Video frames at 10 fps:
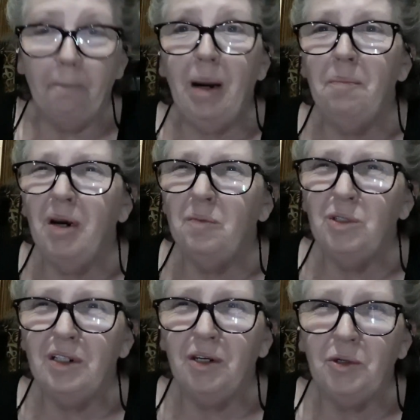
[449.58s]
My mom
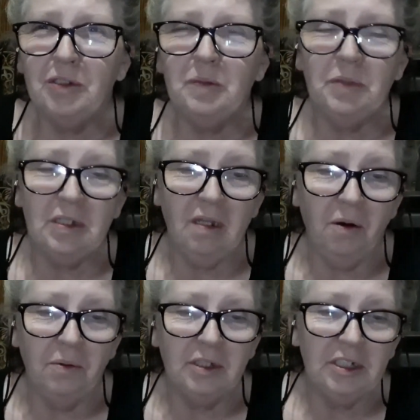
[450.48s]
took at Christmas
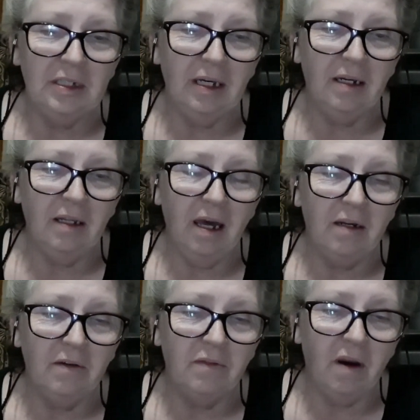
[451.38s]
though, and she done a lot
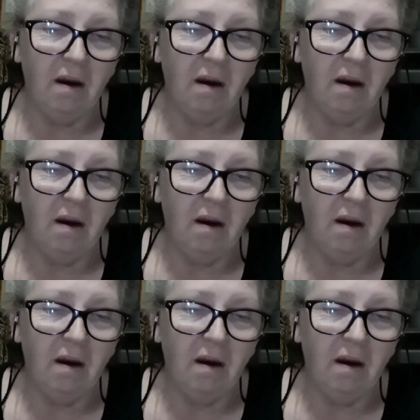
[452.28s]
of,